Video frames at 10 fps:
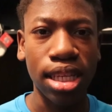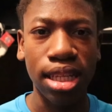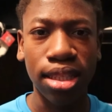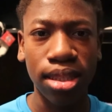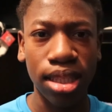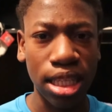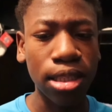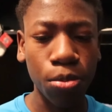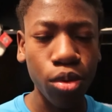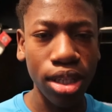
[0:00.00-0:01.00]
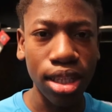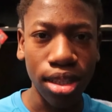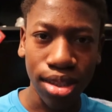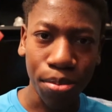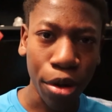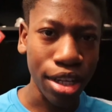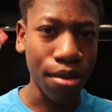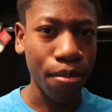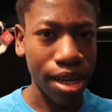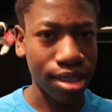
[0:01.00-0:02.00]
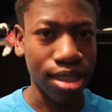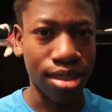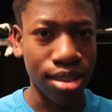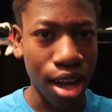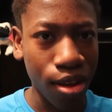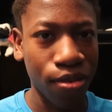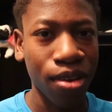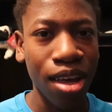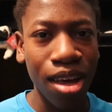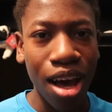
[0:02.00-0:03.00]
It's pretty depressing stuff.